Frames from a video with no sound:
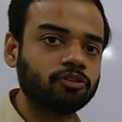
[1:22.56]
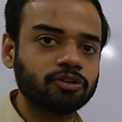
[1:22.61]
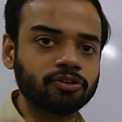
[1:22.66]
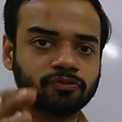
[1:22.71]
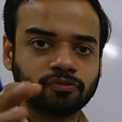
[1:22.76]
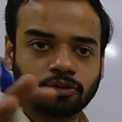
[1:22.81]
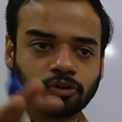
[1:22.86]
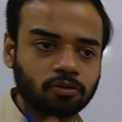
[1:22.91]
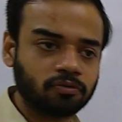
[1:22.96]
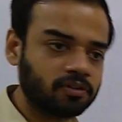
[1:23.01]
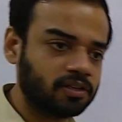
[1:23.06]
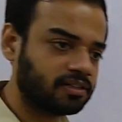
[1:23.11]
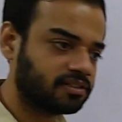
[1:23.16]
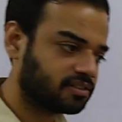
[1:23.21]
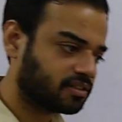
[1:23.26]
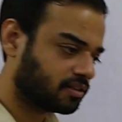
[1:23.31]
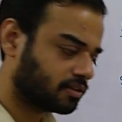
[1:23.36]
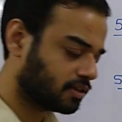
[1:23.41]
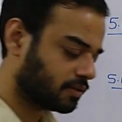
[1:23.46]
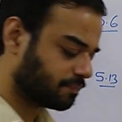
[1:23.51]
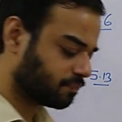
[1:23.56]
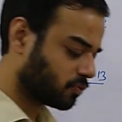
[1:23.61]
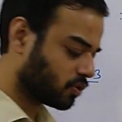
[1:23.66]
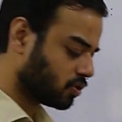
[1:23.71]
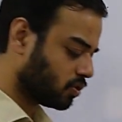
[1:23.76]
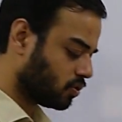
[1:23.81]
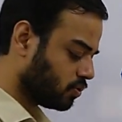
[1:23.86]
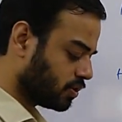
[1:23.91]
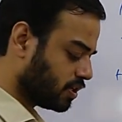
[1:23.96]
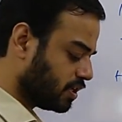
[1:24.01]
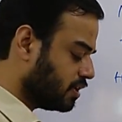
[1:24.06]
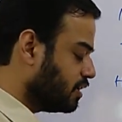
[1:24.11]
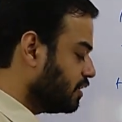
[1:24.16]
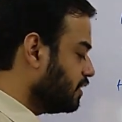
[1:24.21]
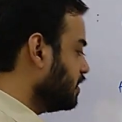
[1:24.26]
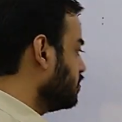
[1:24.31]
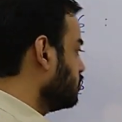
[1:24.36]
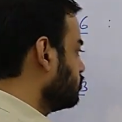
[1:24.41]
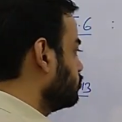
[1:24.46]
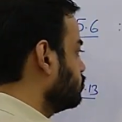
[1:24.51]
for you for 12th standard.
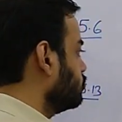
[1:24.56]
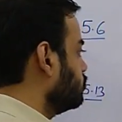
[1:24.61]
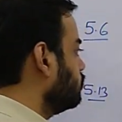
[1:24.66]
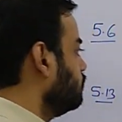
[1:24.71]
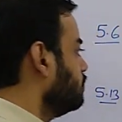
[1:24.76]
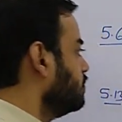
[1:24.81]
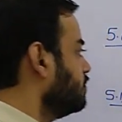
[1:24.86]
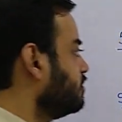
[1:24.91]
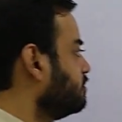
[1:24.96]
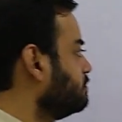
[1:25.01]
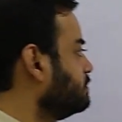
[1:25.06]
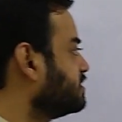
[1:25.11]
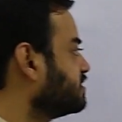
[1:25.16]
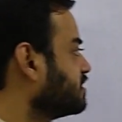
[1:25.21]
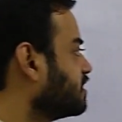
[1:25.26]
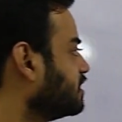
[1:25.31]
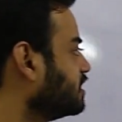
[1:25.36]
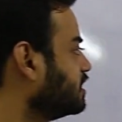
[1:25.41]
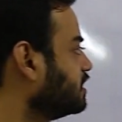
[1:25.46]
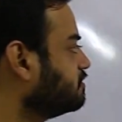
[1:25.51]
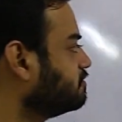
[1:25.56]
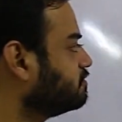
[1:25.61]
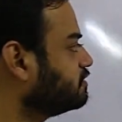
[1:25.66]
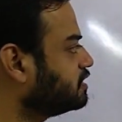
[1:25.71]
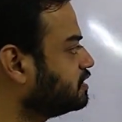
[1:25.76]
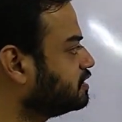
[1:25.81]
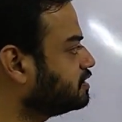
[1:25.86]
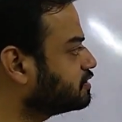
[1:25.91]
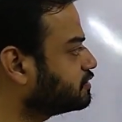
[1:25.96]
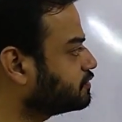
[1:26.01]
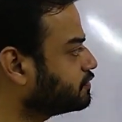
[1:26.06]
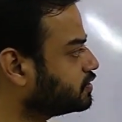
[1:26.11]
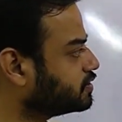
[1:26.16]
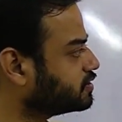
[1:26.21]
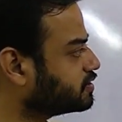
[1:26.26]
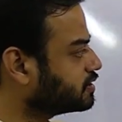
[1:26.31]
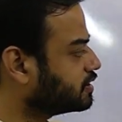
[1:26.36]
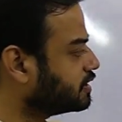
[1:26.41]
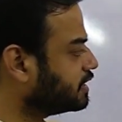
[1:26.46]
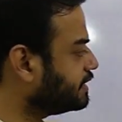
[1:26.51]
Okay, so we will be starting with this
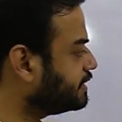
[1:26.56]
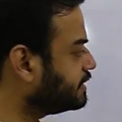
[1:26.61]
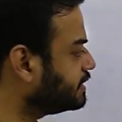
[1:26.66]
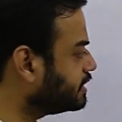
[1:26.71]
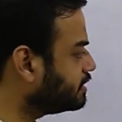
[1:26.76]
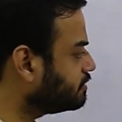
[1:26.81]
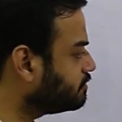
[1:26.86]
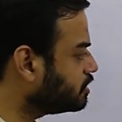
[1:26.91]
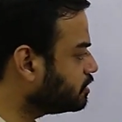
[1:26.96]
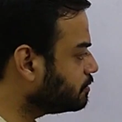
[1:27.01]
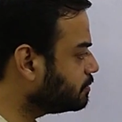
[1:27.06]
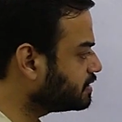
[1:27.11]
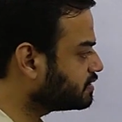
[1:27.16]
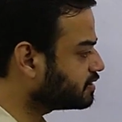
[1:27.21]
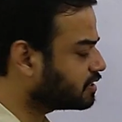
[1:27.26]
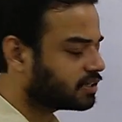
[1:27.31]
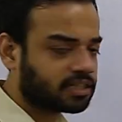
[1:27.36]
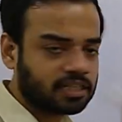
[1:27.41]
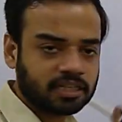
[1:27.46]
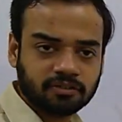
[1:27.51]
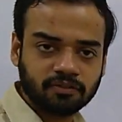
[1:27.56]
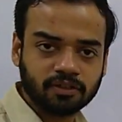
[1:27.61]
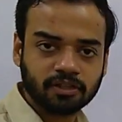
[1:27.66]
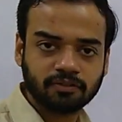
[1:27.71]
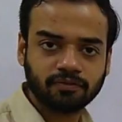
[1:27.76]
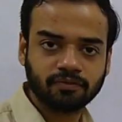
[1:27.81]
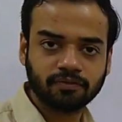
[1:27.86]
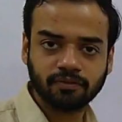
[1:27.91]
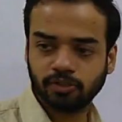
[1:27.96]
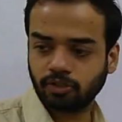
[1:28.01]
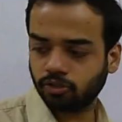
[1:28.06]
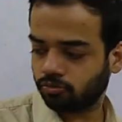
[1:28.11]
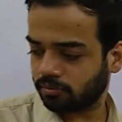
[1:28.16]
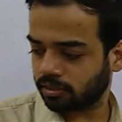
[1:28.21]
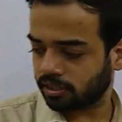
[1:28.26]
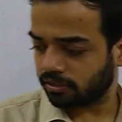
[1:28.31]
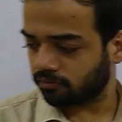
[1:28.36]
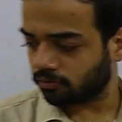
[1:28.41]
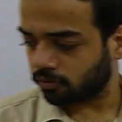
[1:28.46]
first, and then we will be starting with human